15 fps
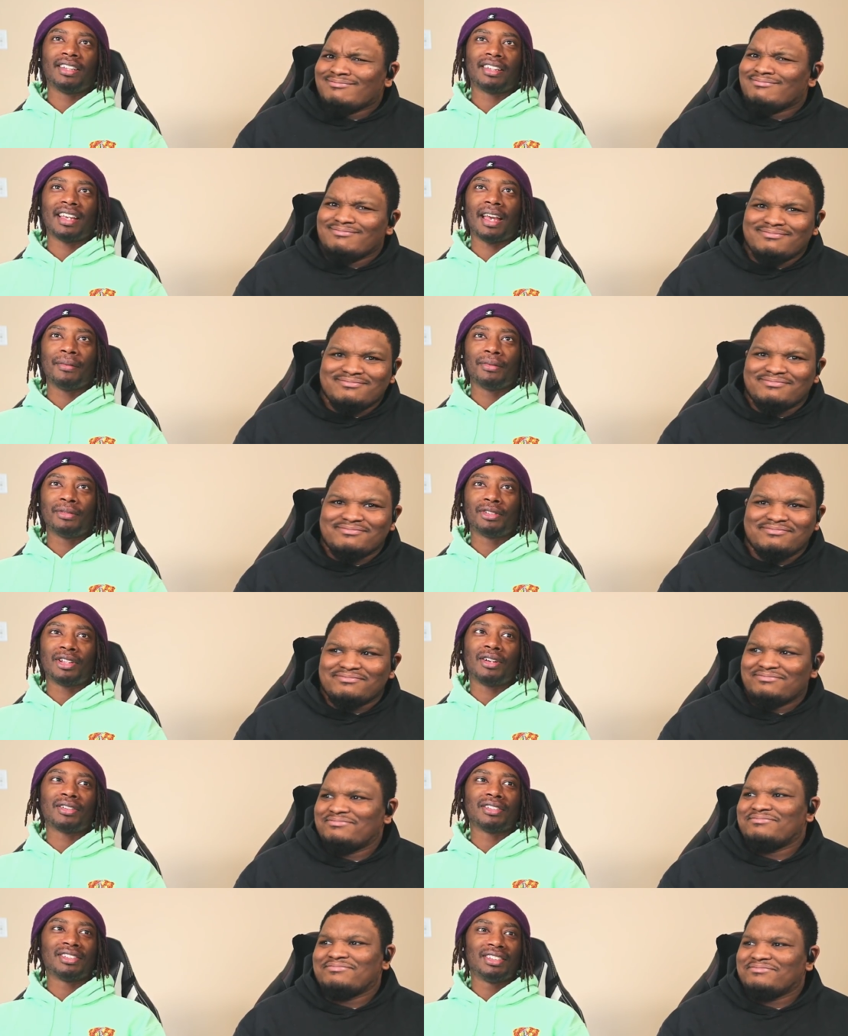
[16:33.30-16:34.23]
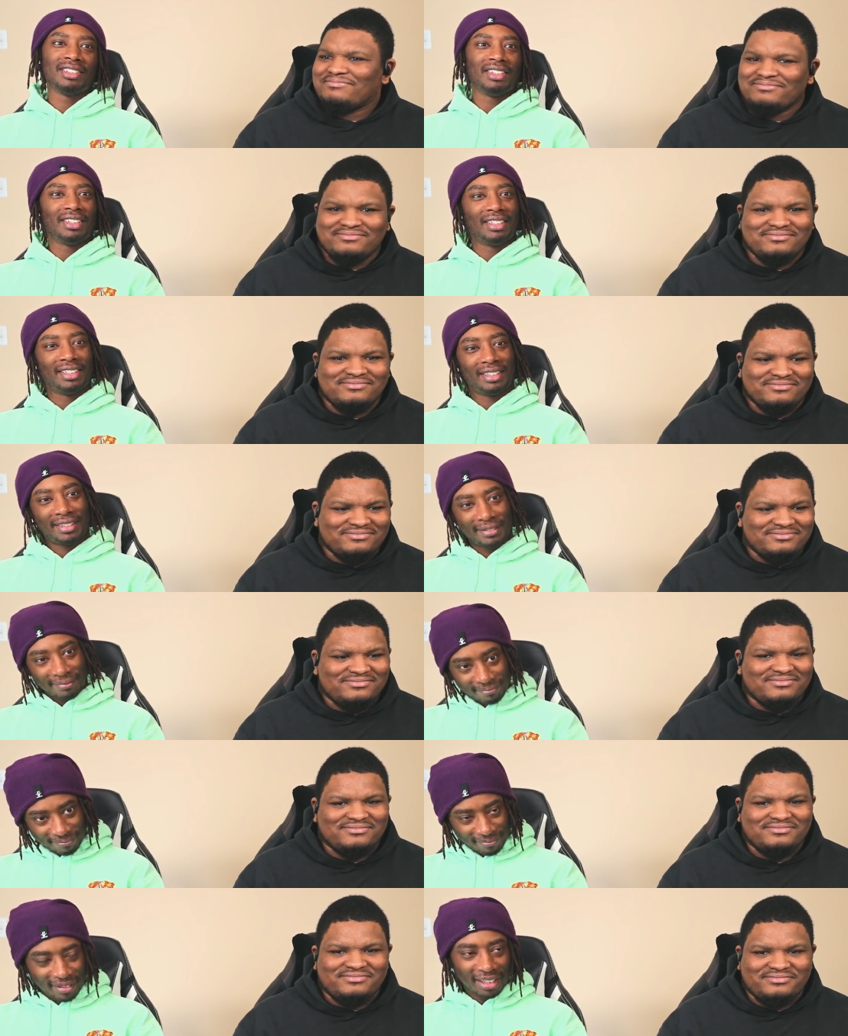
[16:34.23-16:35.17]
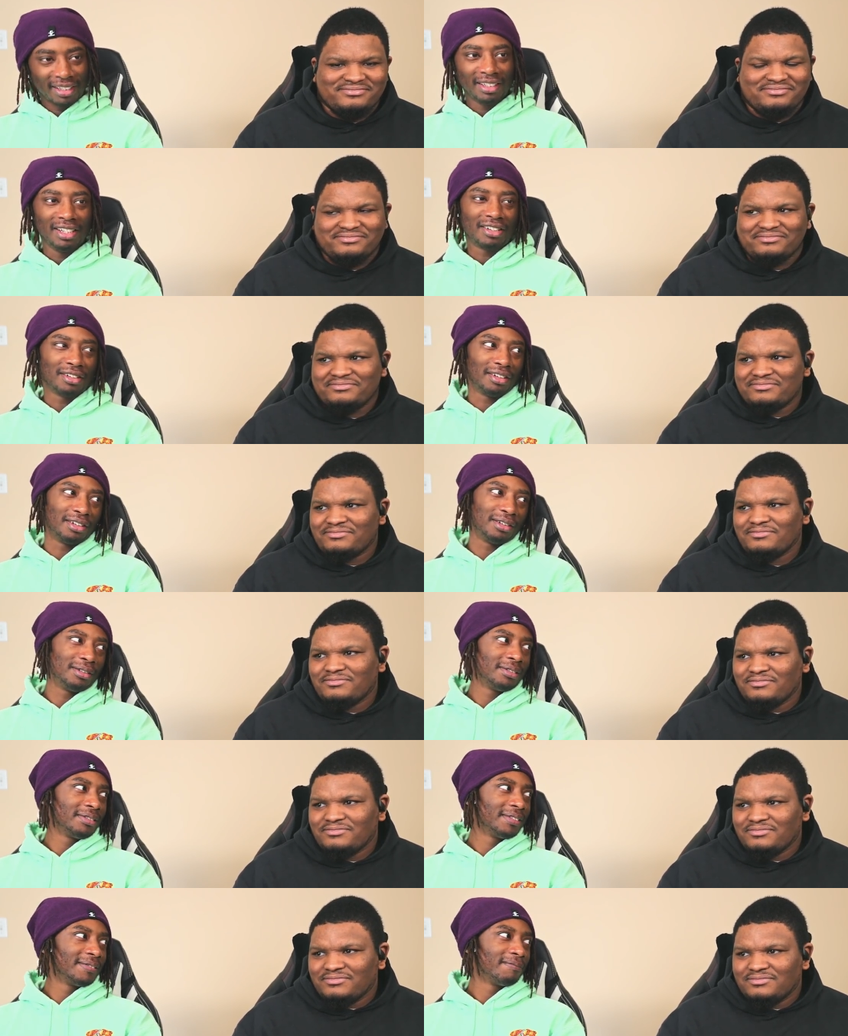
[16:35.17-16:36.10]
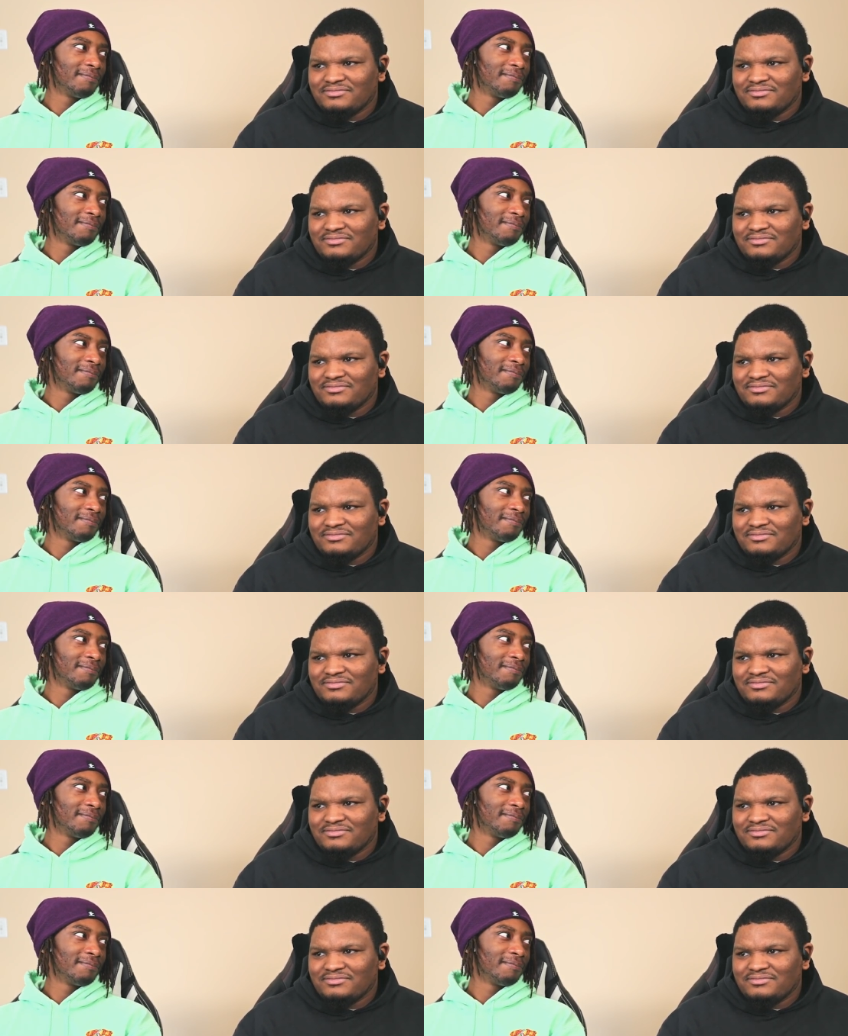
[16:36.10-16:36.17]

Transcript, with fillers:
Speaker 1: that Gabi was talking to um Nicolo,